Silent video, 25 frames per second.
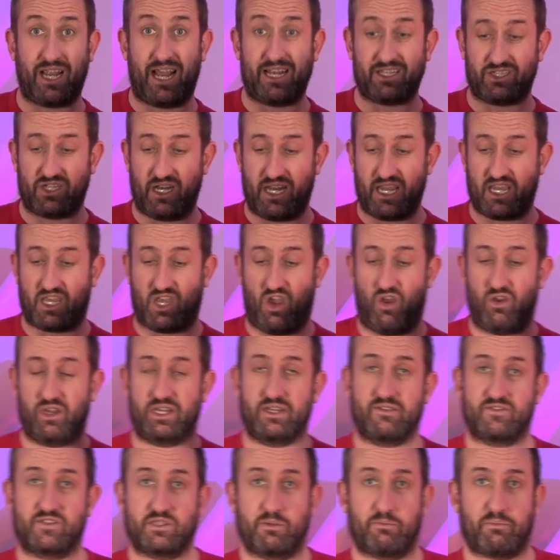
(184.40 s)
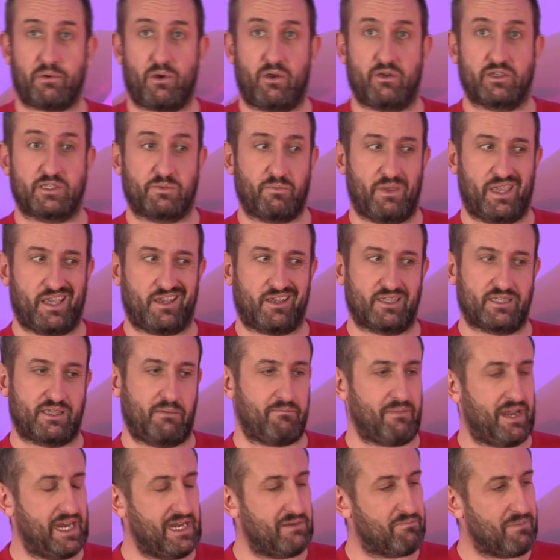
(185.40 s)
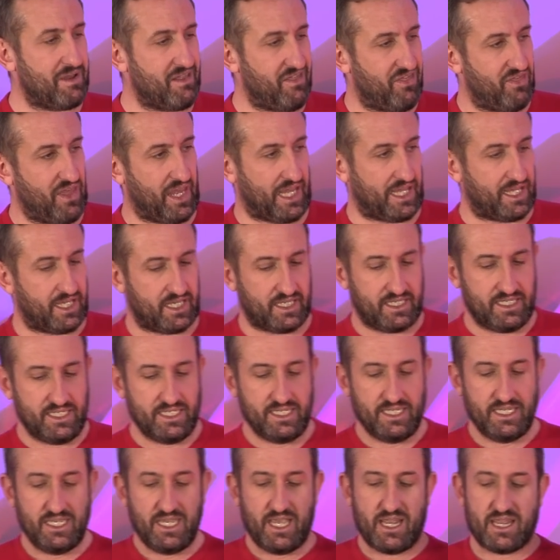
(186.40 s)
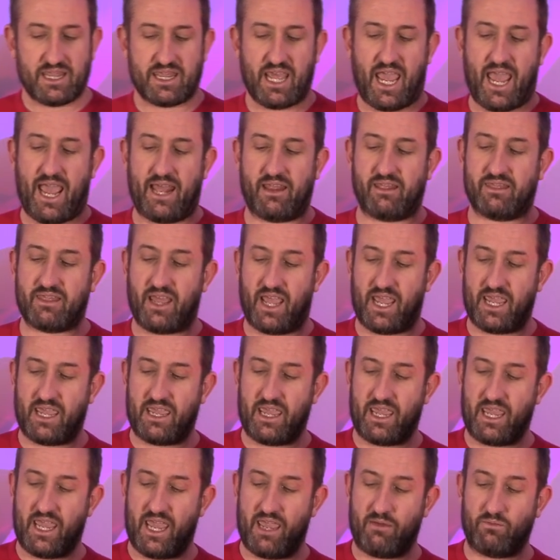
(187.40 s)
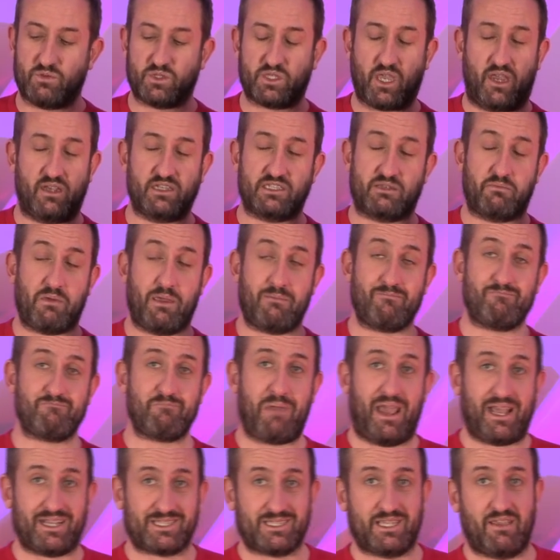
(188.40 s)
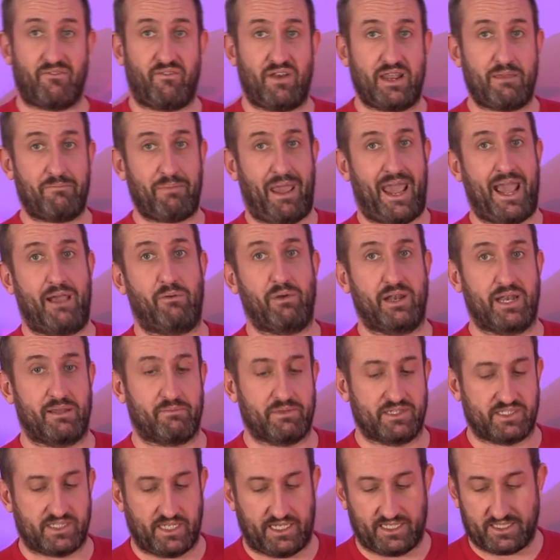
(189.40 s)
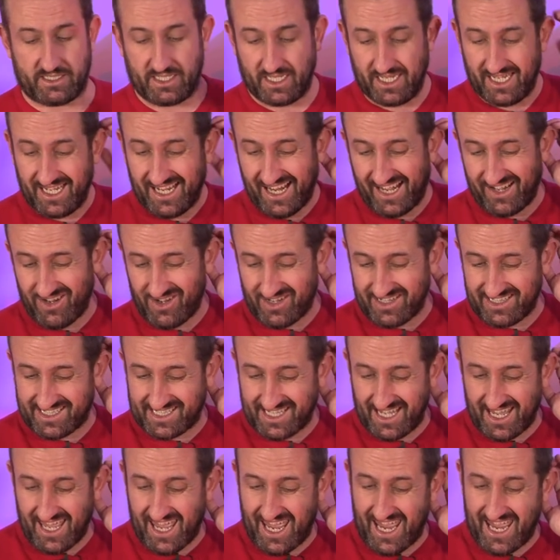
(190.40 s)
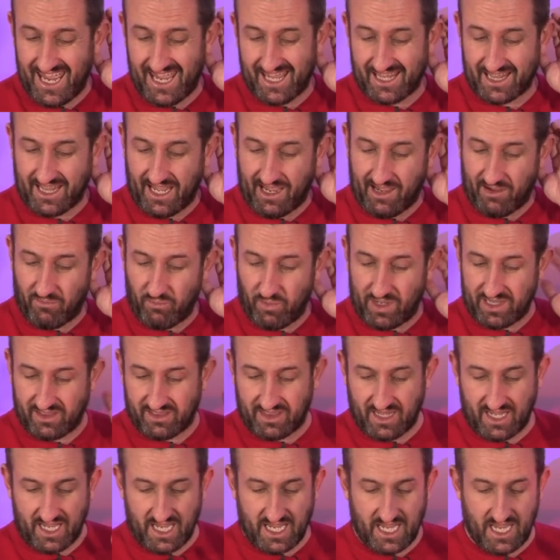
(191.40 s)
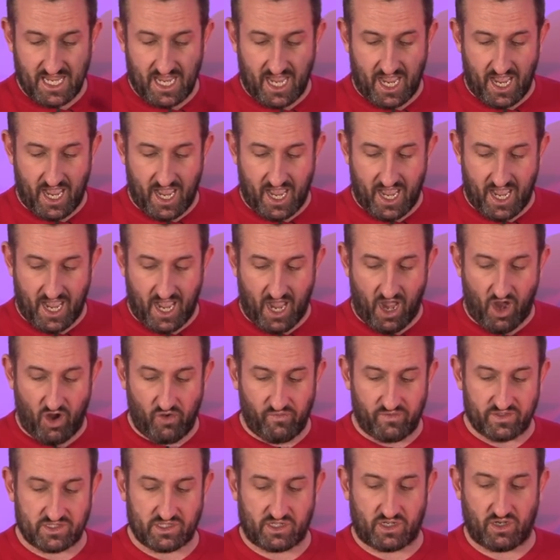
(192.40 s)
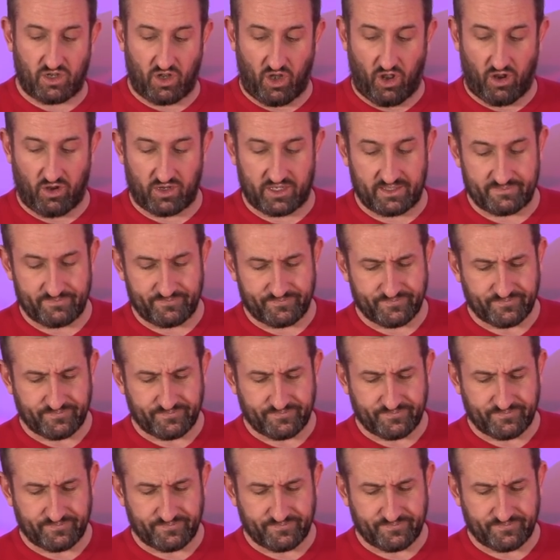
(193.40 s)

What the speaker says: actually kind of surprised me, because it made me think that it was going to be massively power limited. And you can see here that with the overclock,